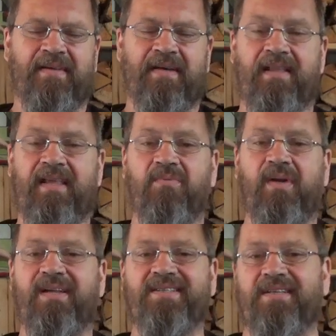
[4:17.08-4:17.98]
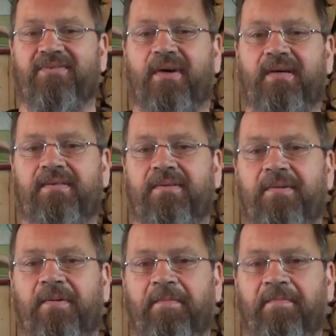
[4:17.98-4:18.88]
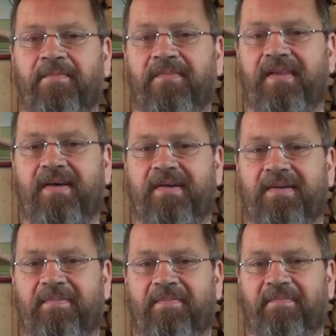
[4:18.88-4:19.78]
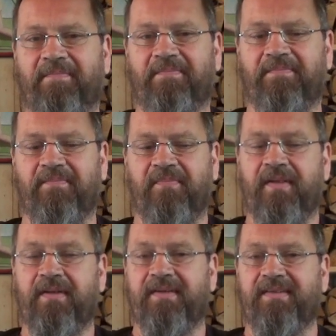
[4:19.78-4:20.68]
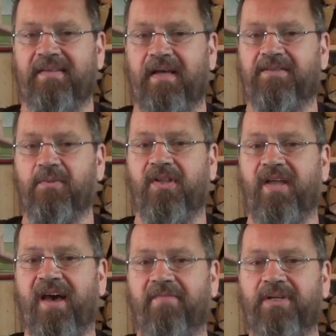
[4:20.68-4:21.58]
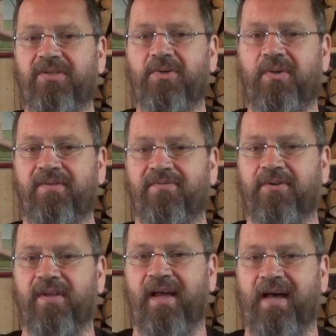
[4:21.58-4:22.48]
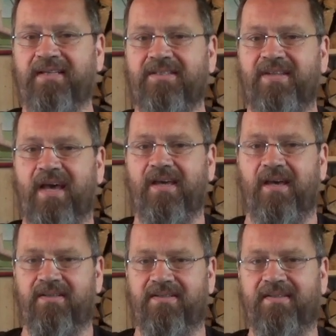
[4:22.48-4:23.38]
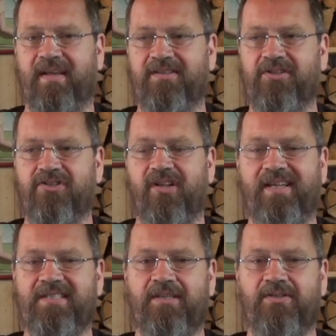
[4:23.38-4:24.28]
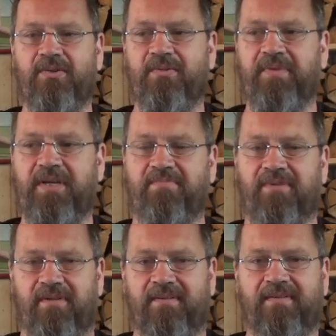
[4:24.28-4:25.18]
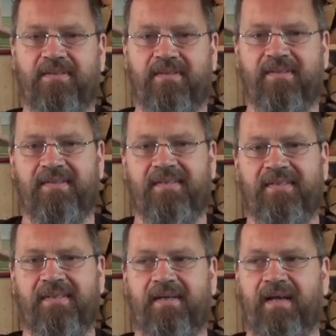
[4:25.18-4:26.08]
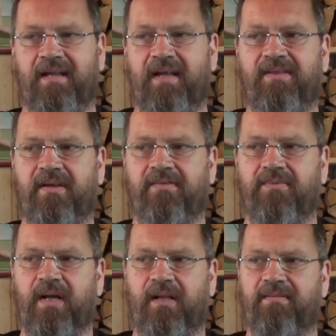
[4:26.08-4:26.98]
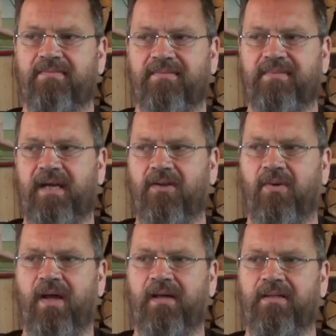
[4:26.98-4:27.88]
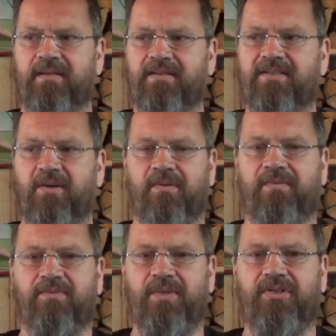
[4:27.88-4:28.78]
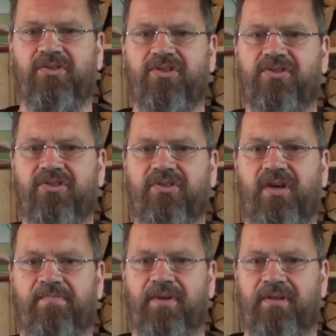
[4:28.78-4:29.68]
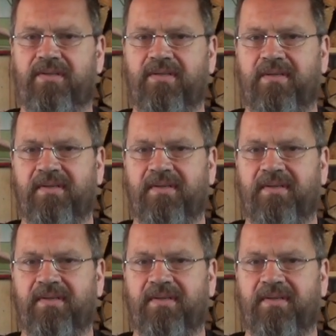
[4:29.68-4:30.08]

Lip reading: And they will listen, right? Yeah. That's what they have been doing for the last decades. They just listen to the people. And they think, well, they don't like this, so we should just skip it.